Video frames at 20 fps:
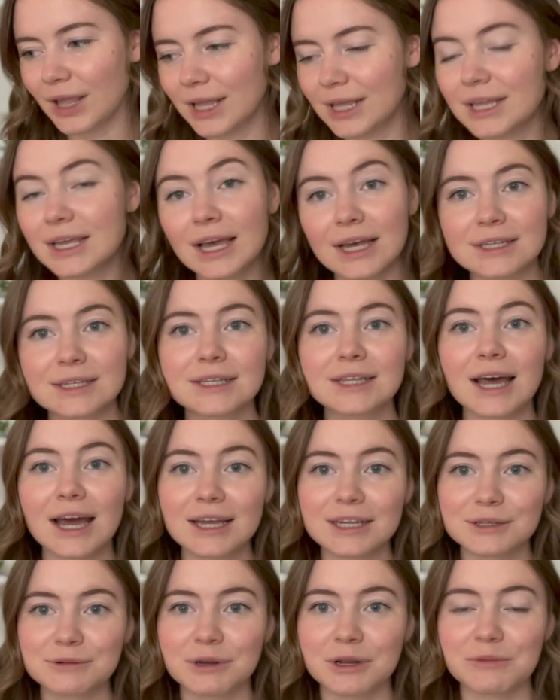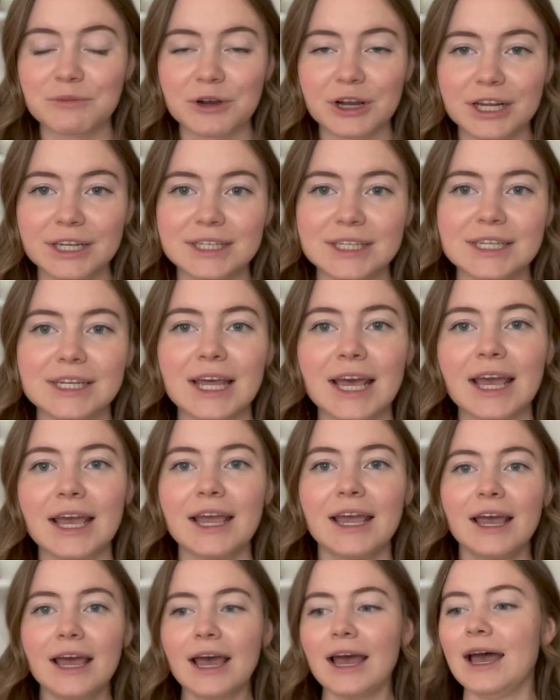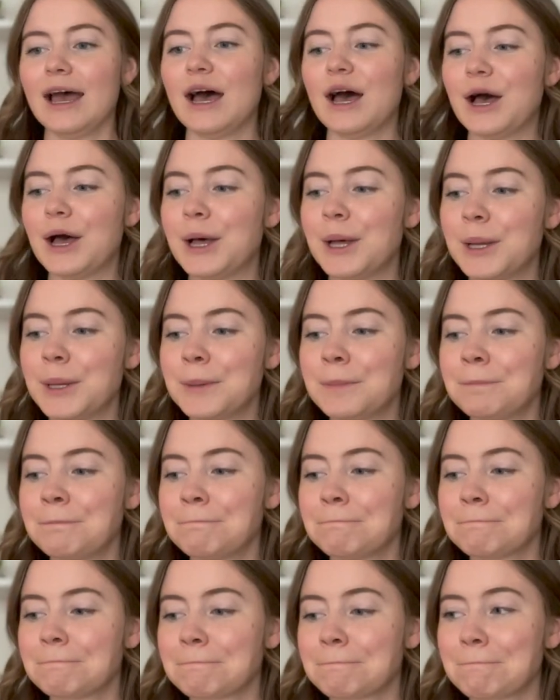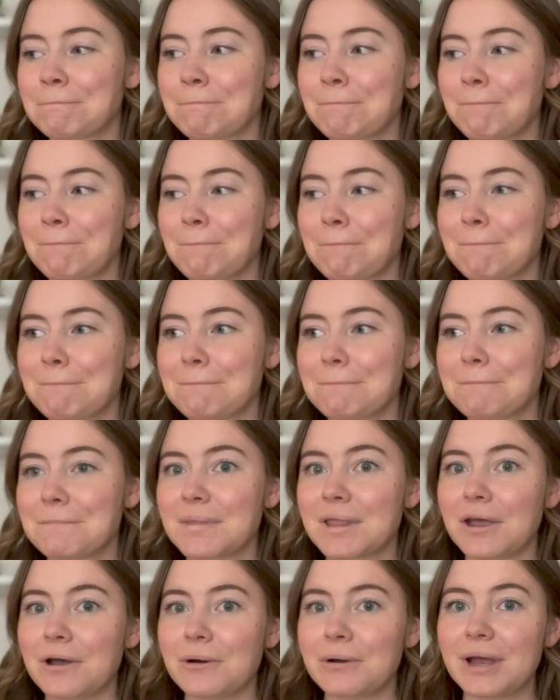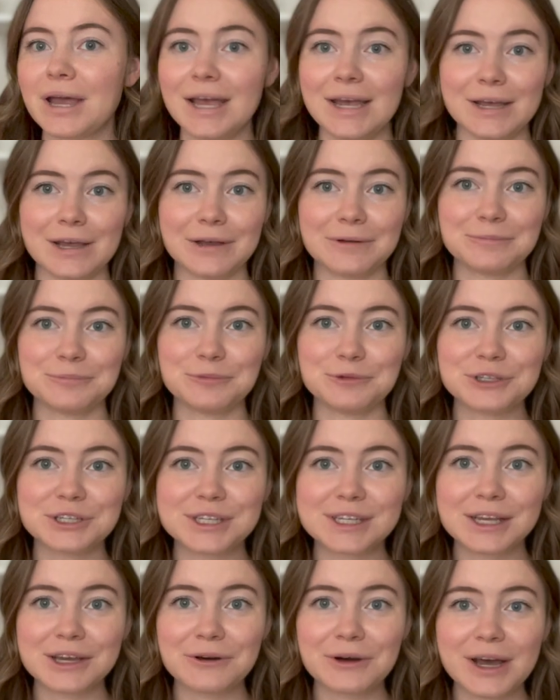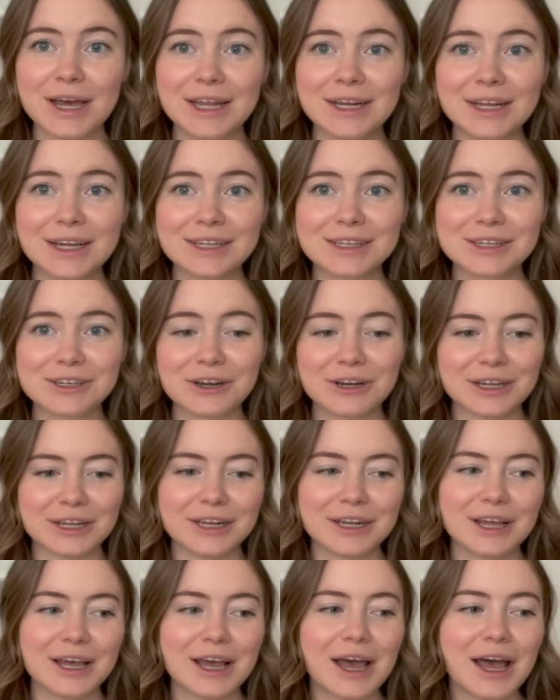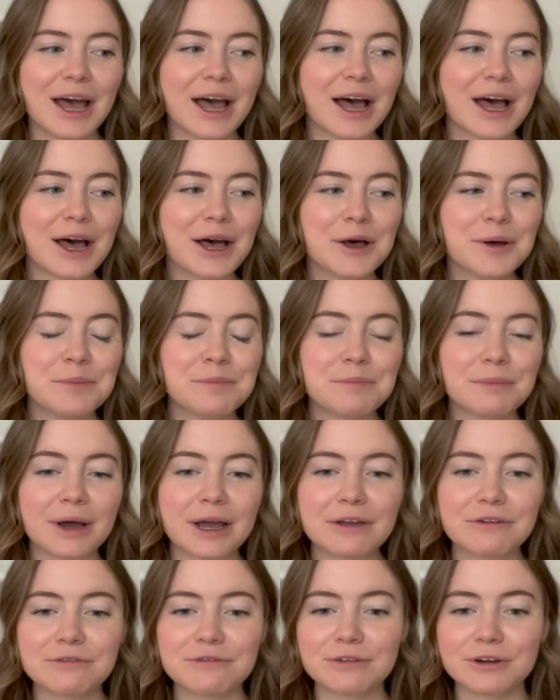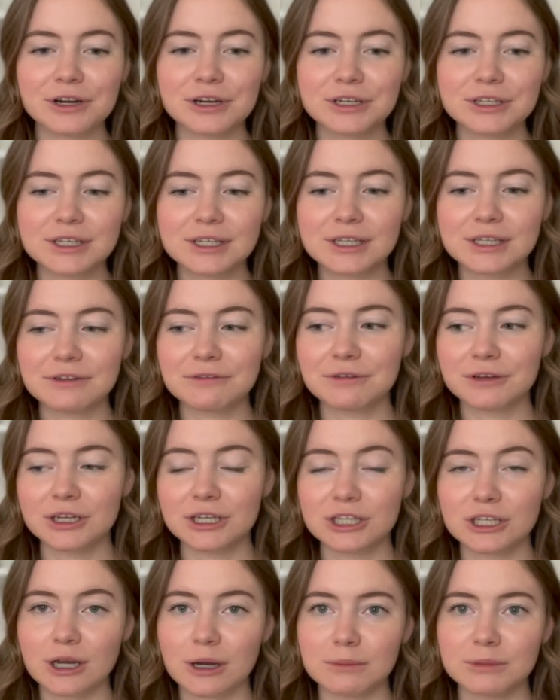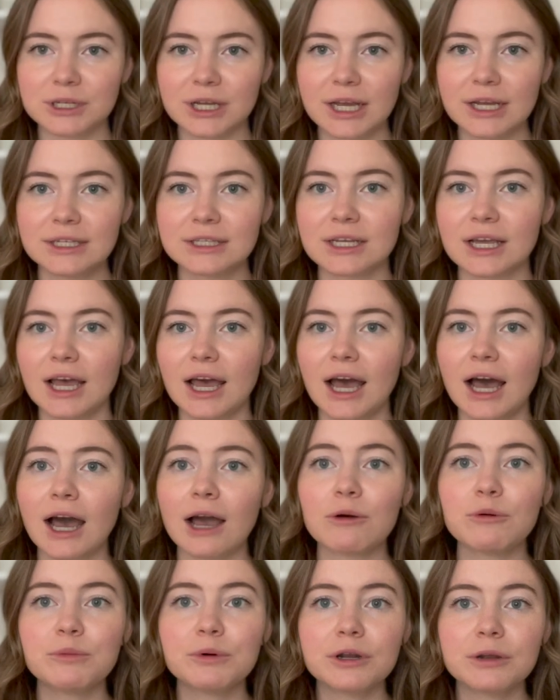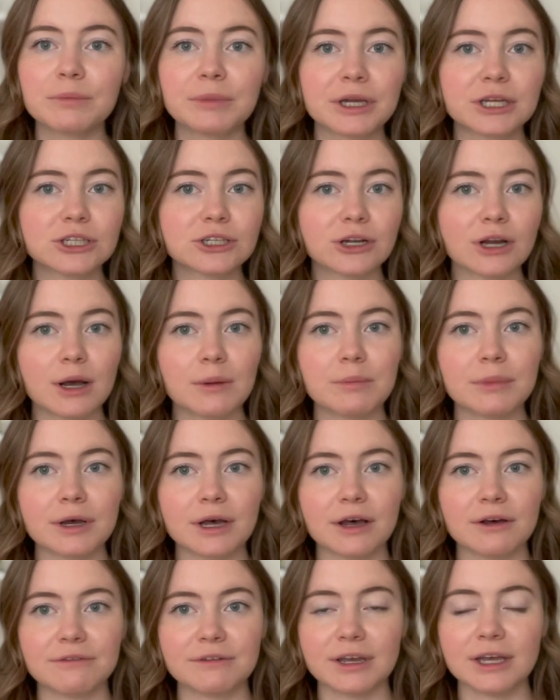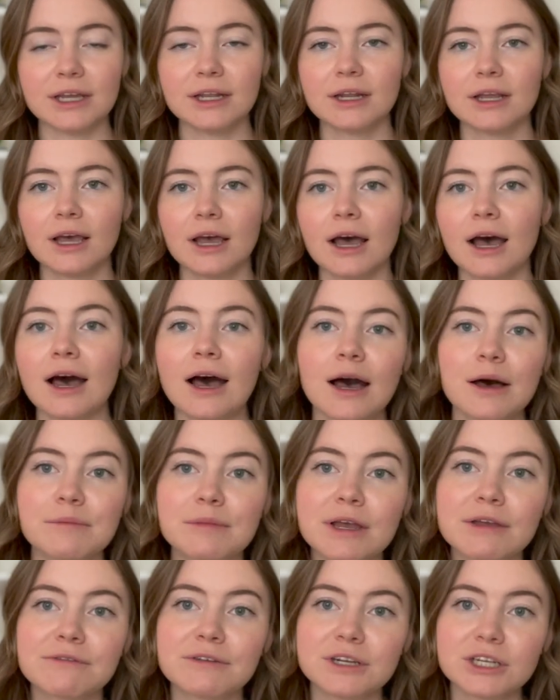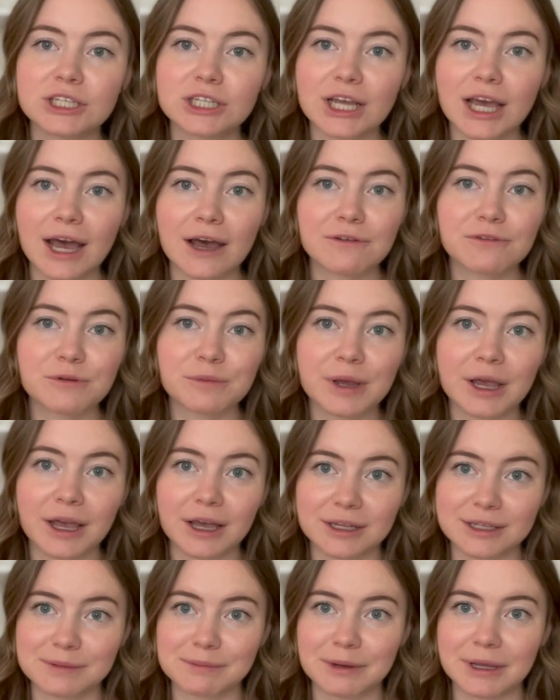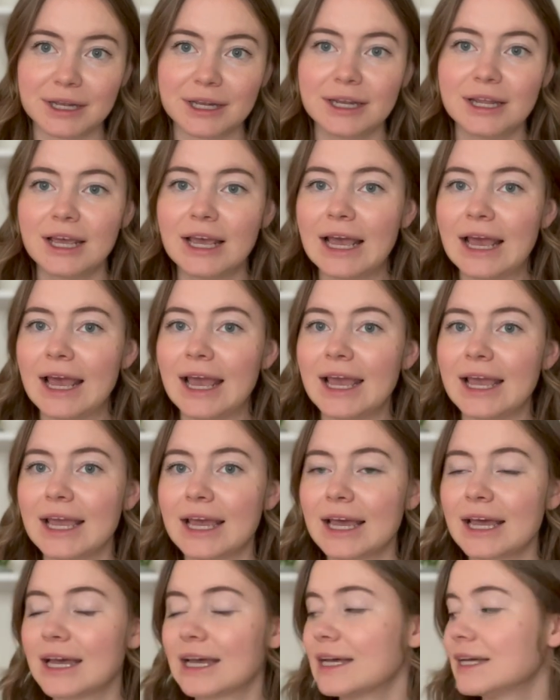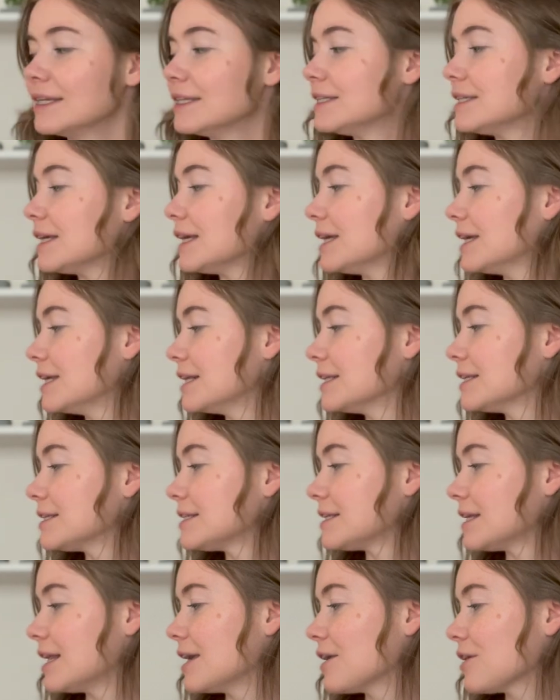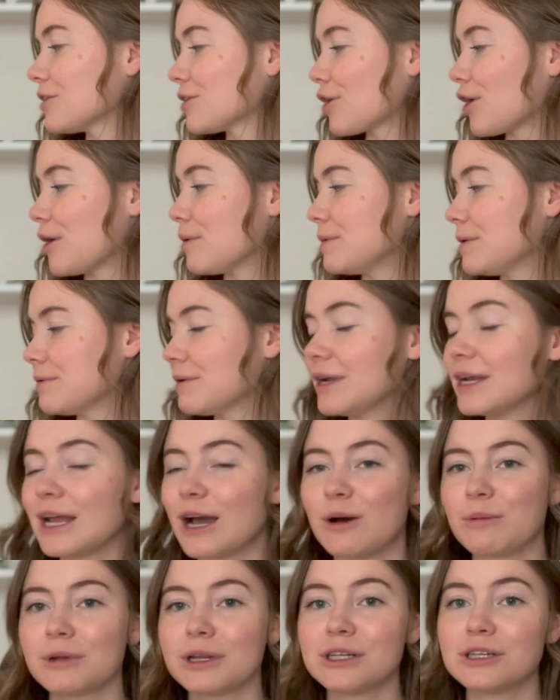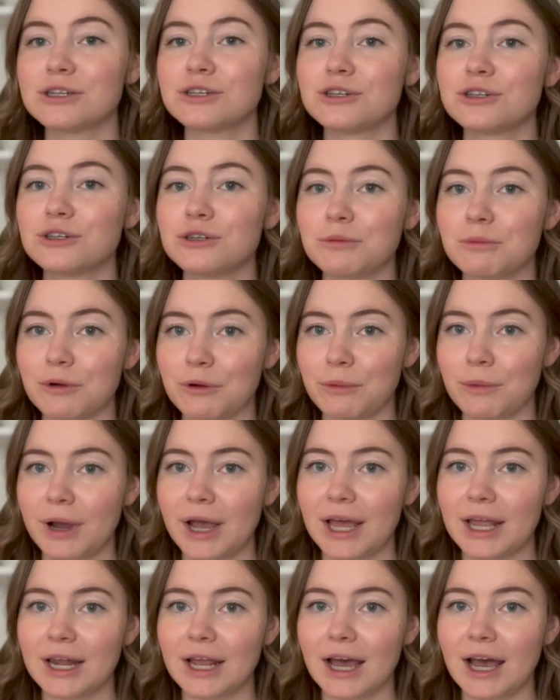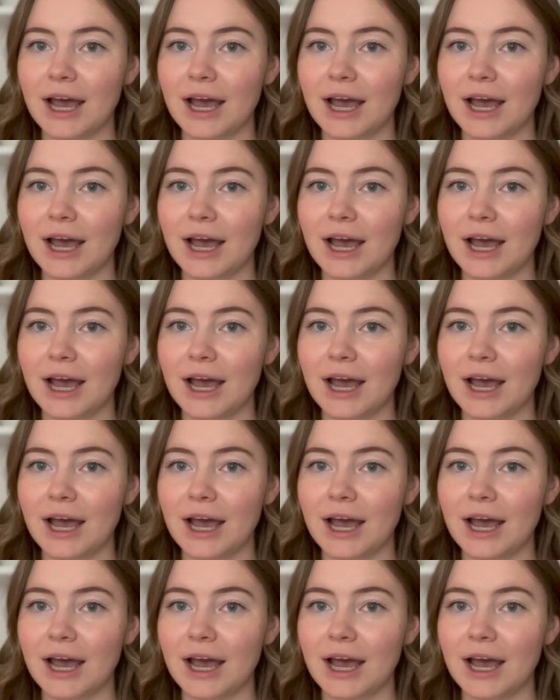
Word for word: yes, that is what I'm wearing today. Um, okay, we'll just go ahead and get started. Um, my first finished object, I will put a picture up of it. Um, I finished a hat for my husband and it is sitting on the carpet right now, but it's super wet.